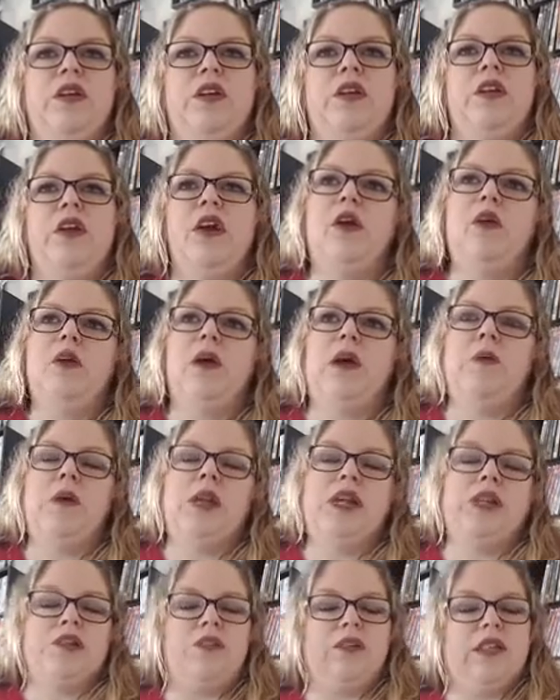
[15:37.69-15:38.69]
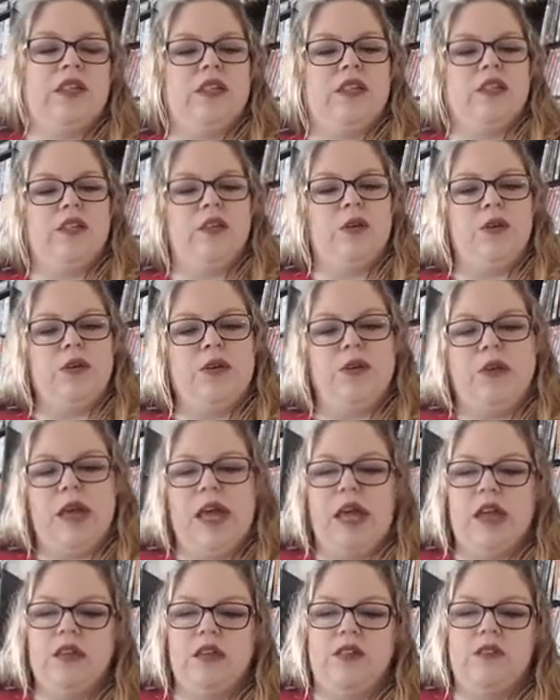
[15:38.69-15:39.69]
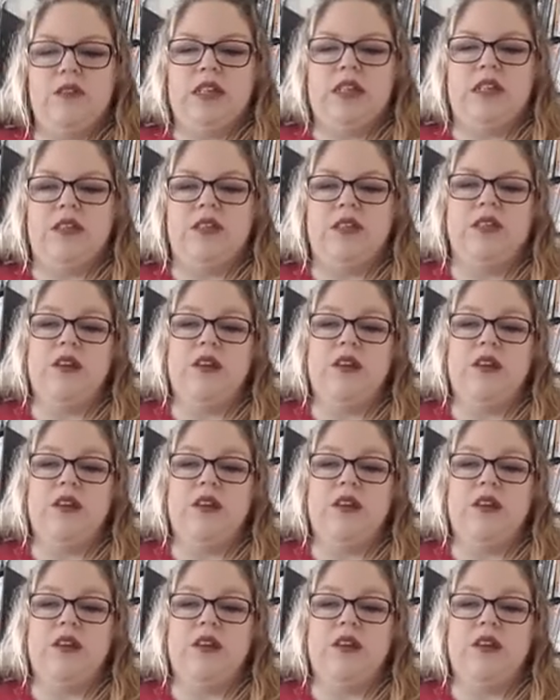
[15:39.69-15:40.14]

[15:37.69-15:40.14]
no, I want to do this, no, you can't do this,